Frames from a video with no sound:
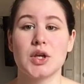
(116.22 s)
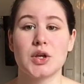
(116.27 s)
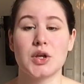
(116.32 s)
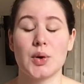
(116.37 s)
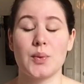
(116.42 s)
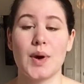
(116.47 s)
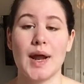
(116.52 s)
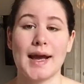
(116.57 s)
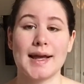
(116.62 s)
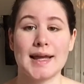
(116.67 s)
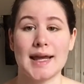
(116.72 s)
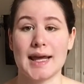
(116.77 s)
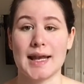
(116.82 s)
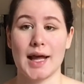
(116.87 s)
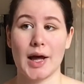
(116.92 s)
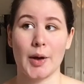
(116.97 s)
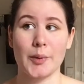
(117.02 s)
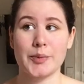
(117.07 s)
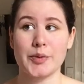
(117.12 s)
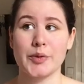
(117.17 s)
you know what, I can't
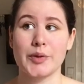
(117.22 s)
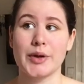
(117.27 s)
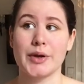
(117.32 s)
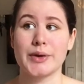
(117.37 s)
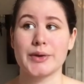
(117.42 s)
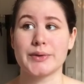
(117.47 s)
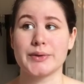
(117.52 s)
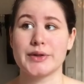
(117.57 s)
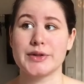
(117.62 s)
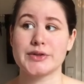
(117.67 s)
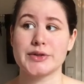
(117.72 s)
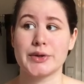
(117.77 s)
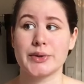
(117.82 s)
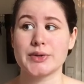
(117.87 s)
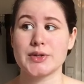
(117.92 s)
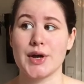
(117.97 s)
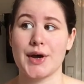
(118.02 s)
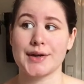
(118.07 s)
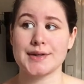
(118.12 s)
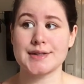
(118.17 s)
help you here. You need to
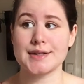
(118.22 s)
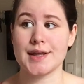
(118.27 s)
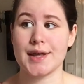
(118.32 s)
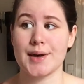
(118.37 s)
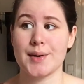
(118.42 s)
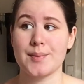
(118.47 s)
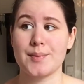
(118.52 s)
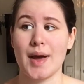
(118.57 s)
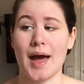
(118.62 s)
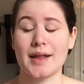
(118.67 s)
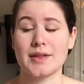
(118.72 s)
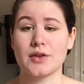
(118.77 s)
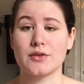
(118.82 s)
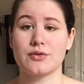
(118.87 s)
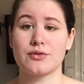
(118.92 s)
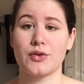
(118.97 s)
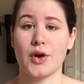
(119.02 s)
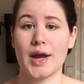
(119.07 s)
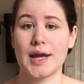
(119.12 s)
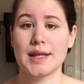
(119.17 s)
go talk to them at the
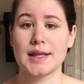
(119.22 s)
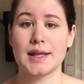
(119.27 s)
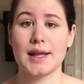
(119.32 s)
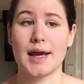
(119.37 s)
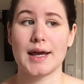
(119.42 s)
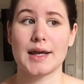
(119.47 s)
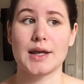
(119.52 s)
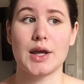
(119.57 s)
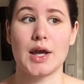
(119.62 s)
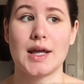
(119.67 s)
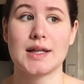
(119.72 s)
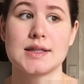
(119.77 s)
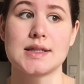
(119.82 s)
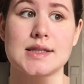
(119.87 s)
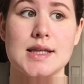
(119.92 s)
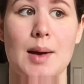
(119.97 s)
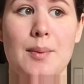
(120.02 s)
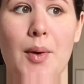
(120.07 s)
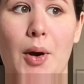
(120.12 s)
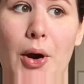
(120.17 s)
front, like, and
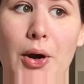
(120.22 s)
stop